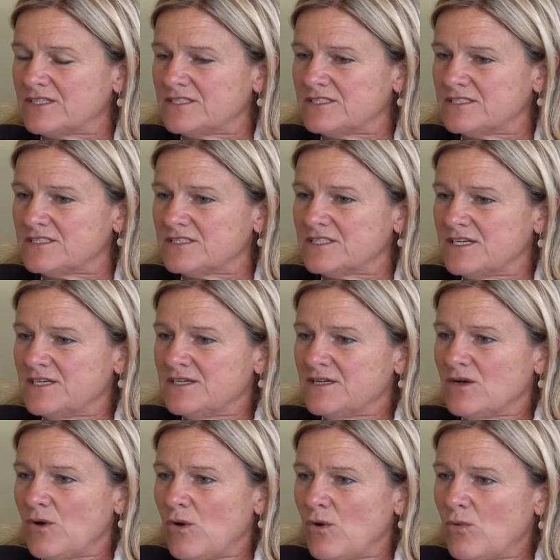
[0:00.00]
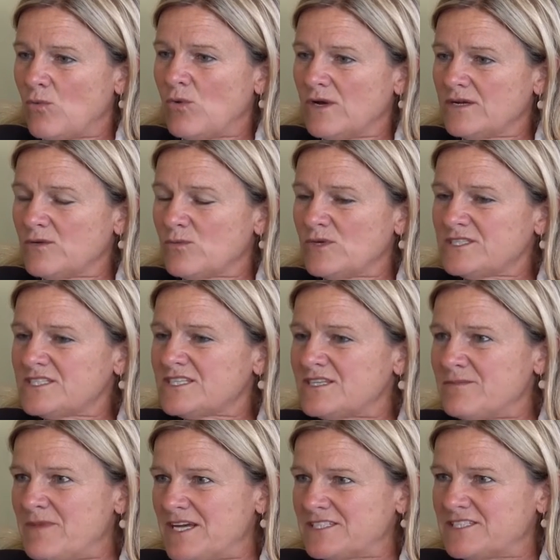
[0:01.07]
is what's
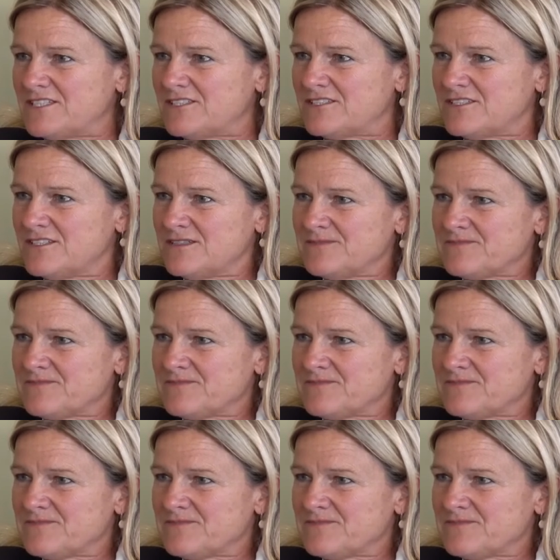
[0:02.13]
the message?